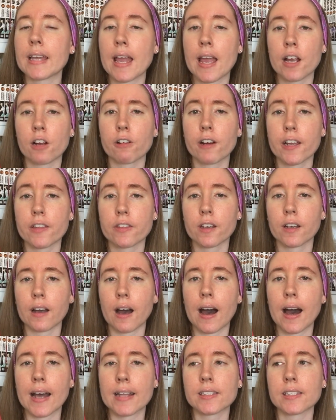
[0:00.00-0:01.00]
angry at the
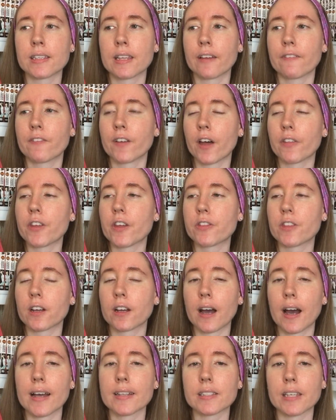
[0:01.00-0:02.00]
gods and they felt that the
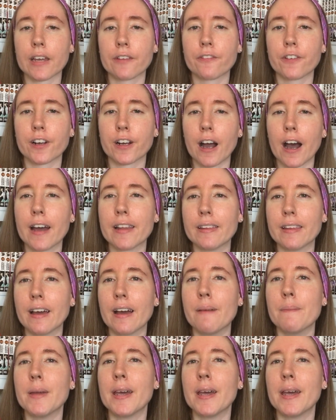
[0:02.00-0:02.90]
gods had forgotten them.